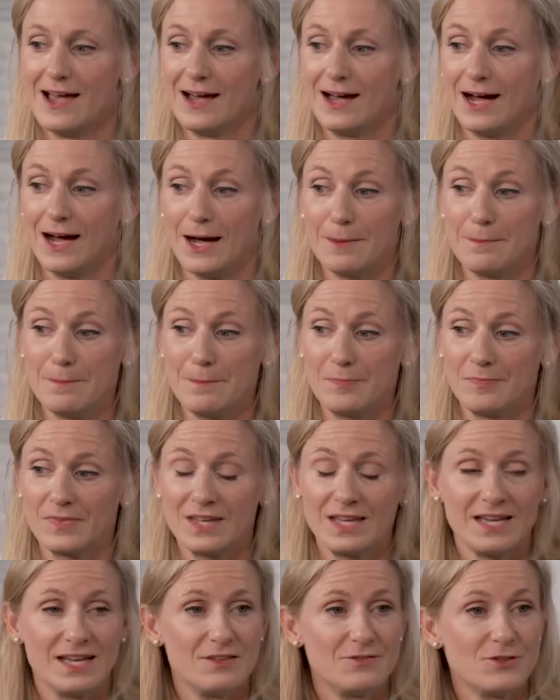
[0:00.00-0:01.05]
um,
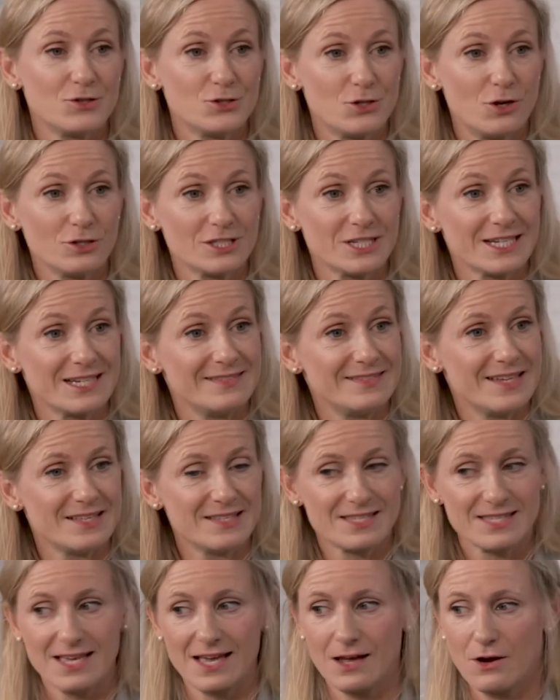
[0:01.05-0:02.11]
the doctor can then
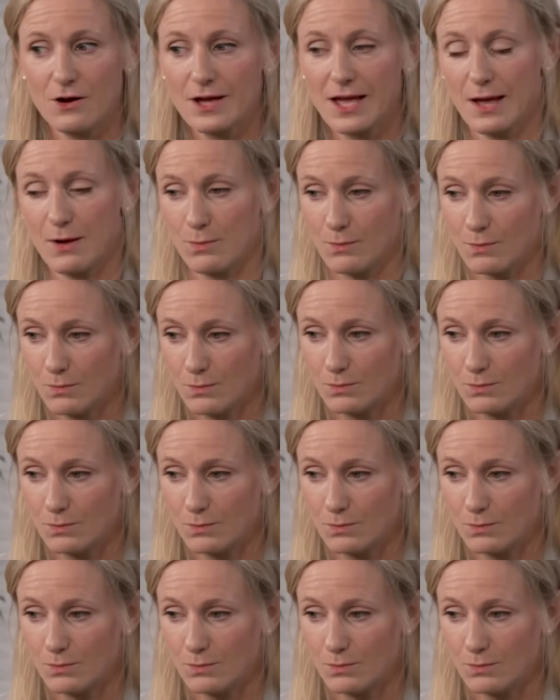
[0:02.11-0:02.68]
say, okay,